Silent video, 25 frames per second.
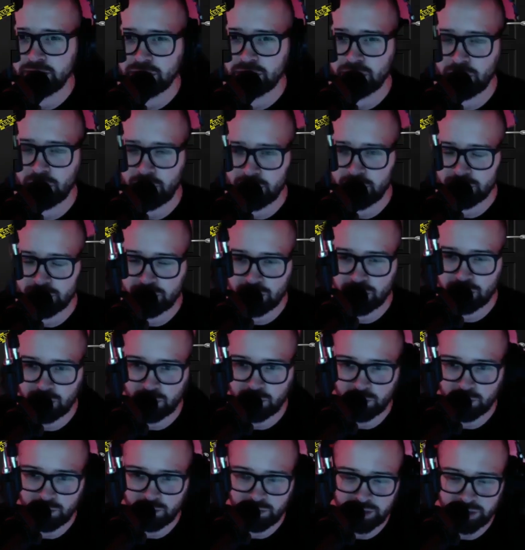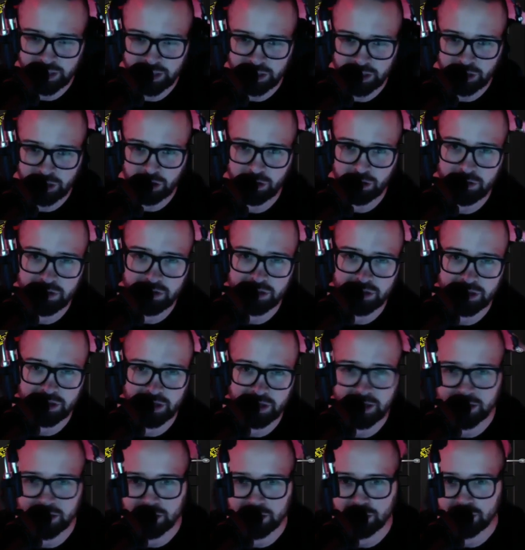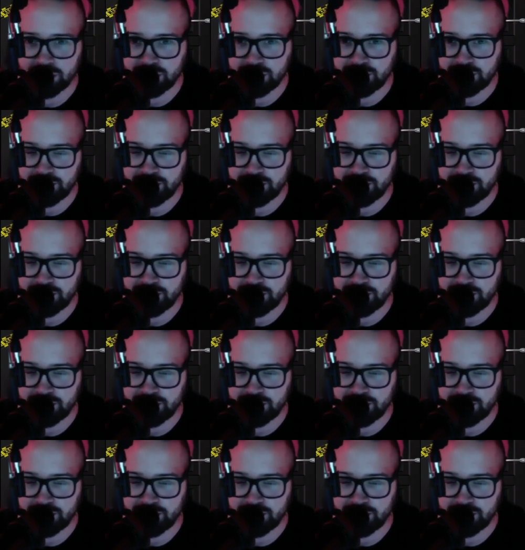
to also encourage others